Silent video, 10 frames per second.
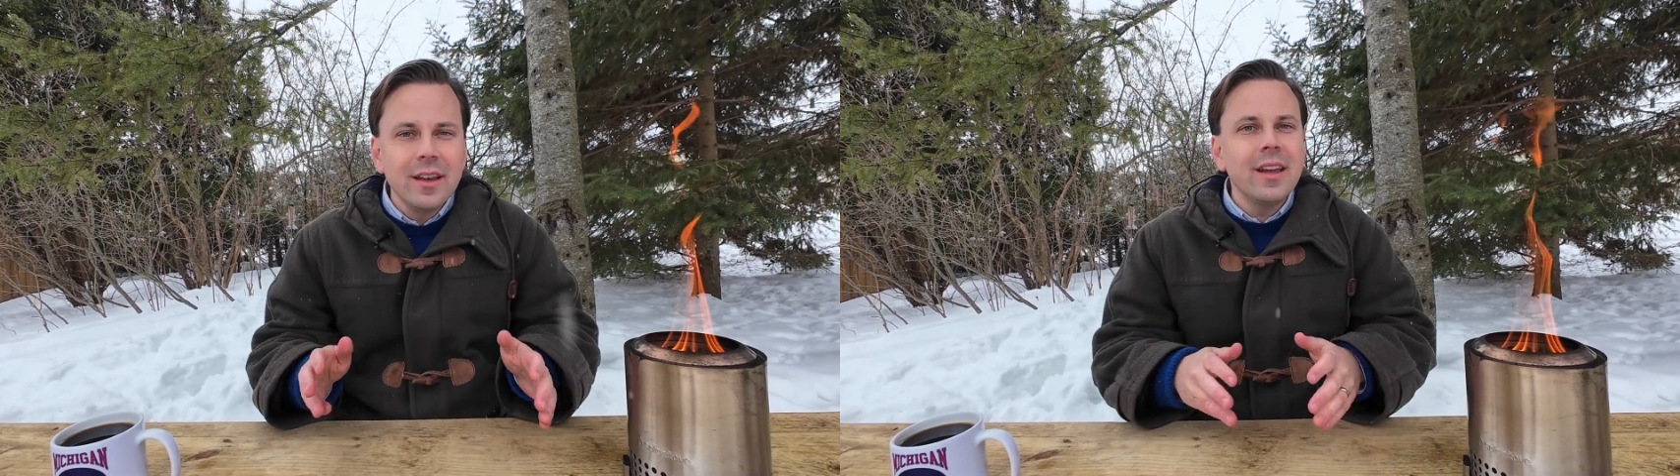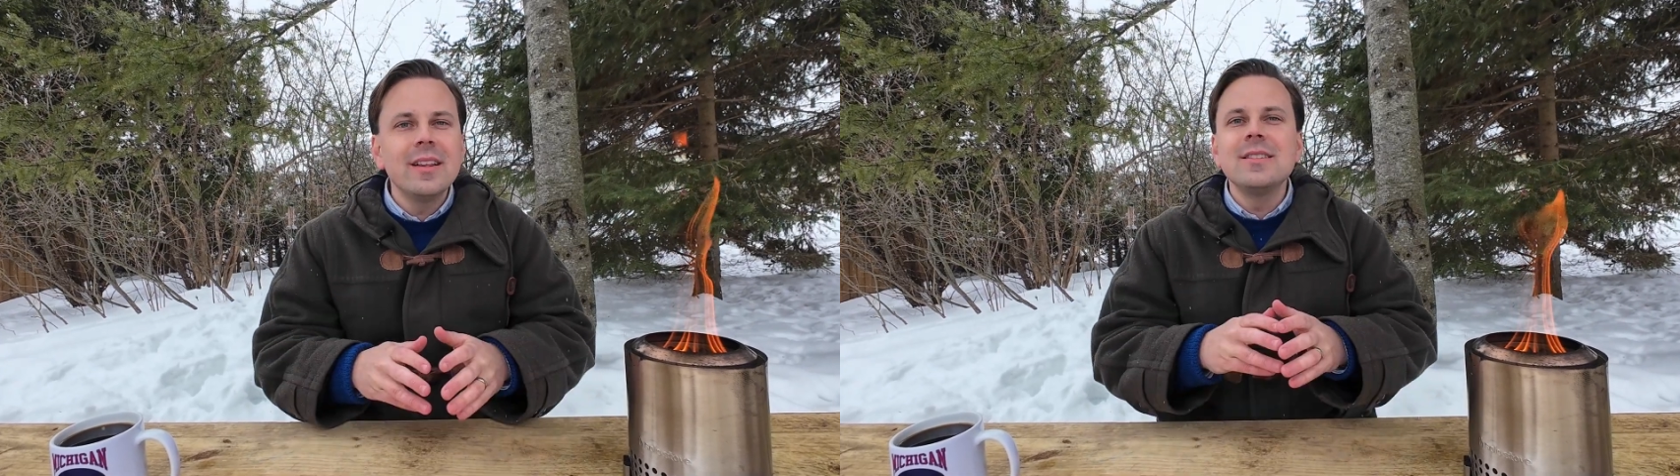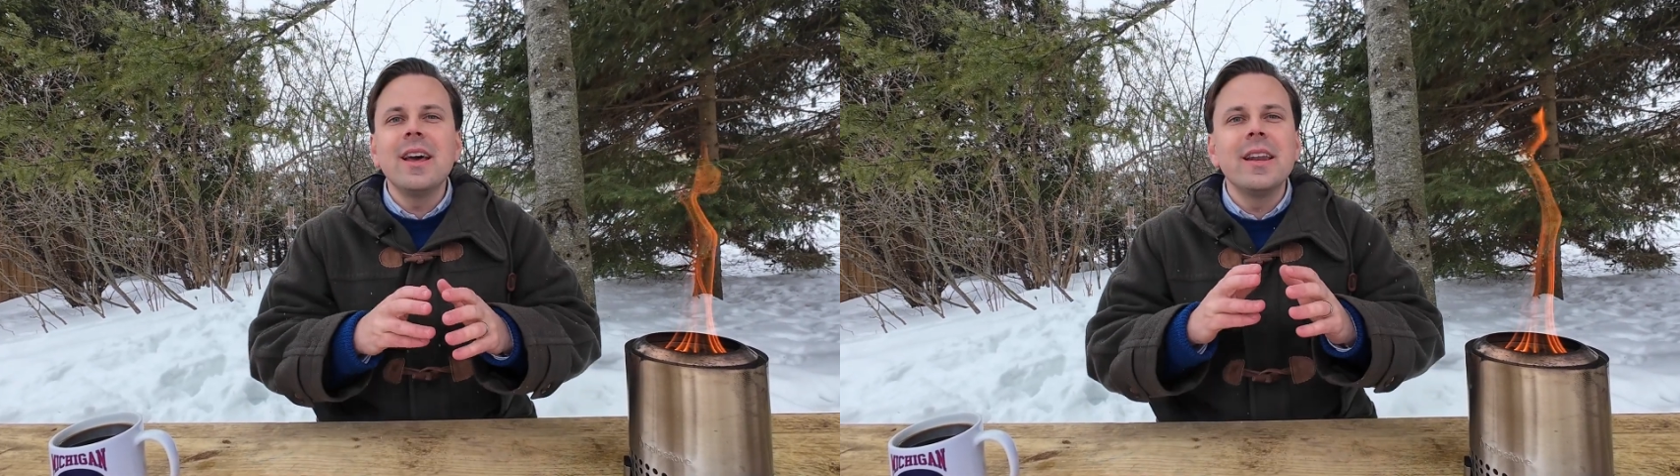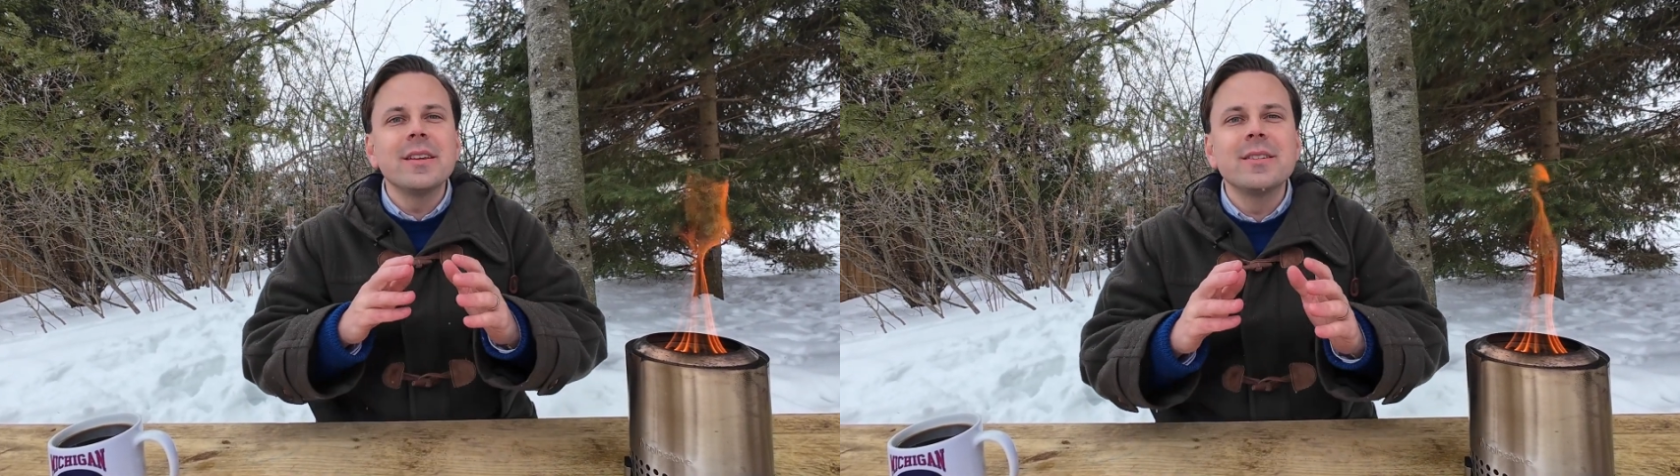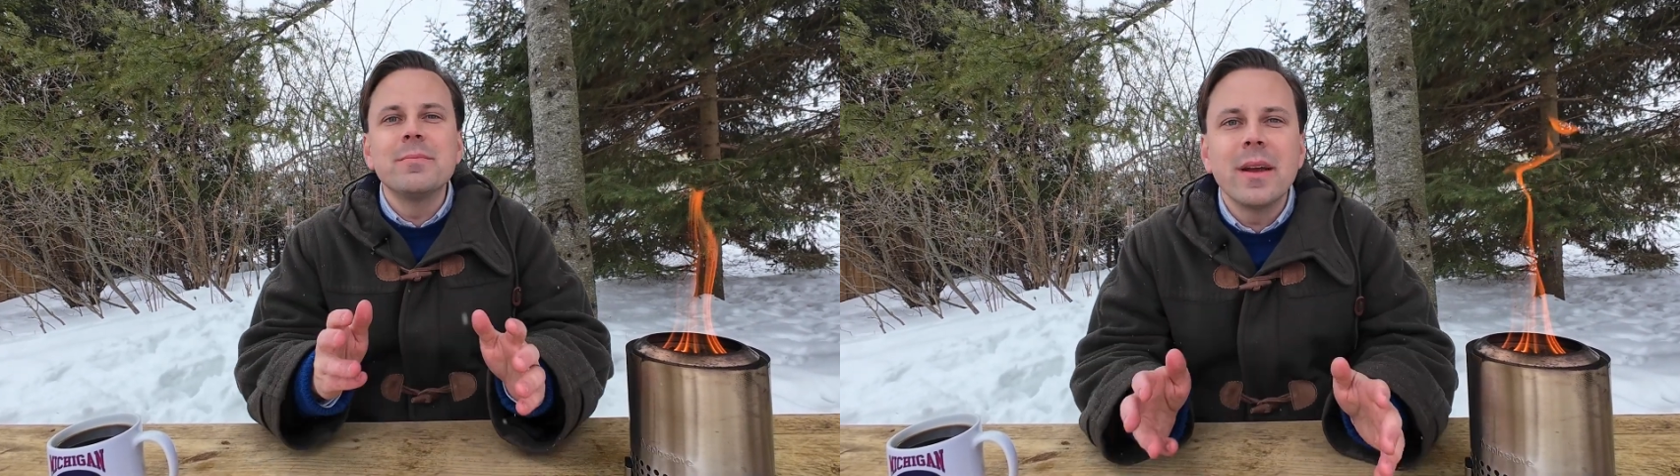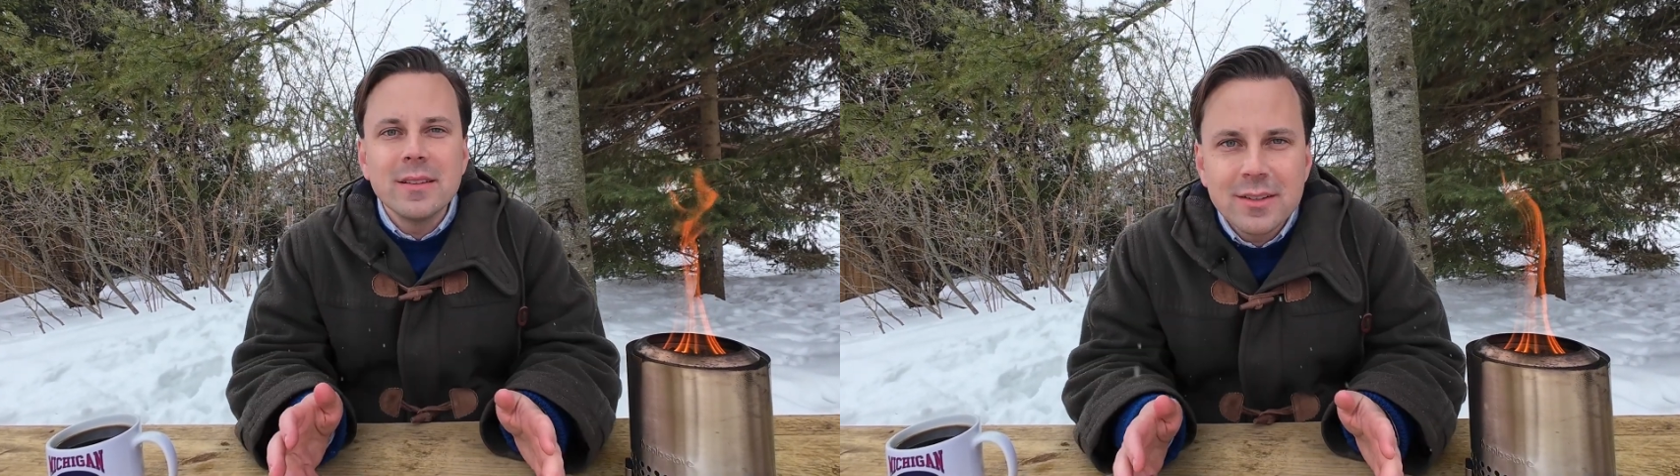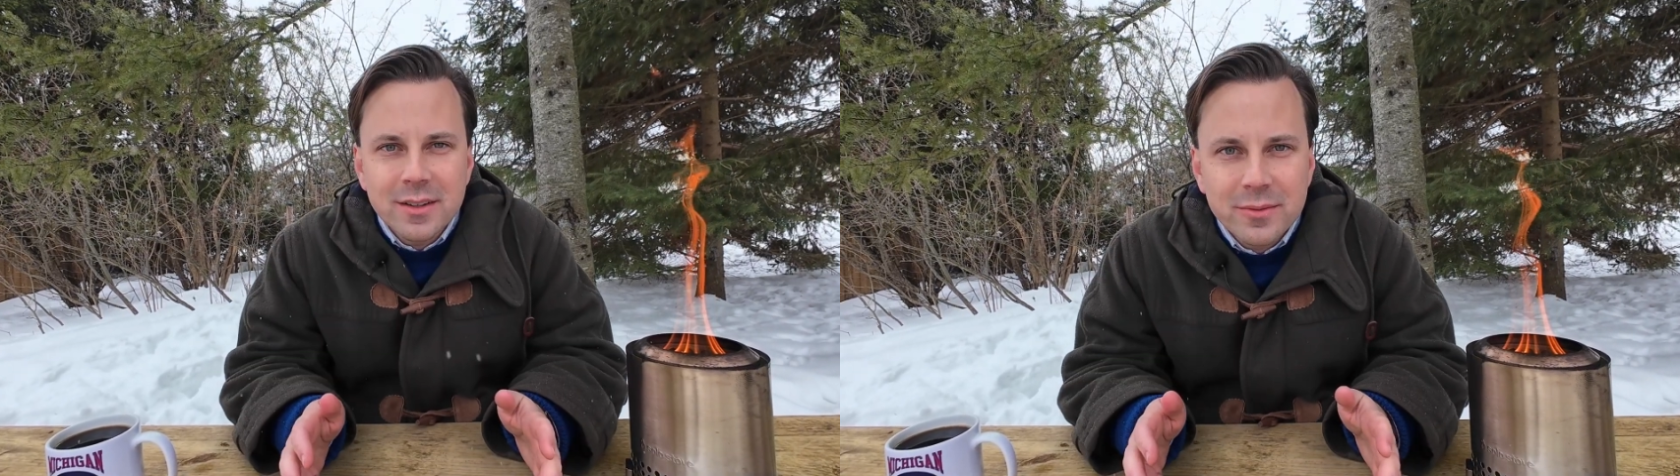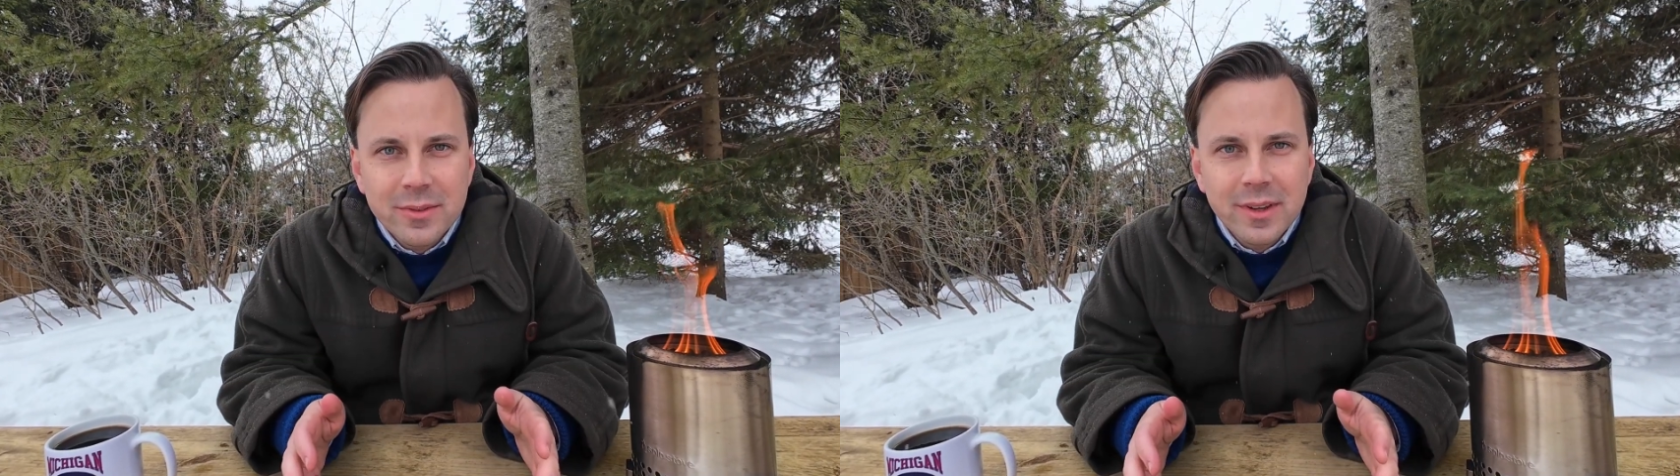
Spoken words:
It's not expensive.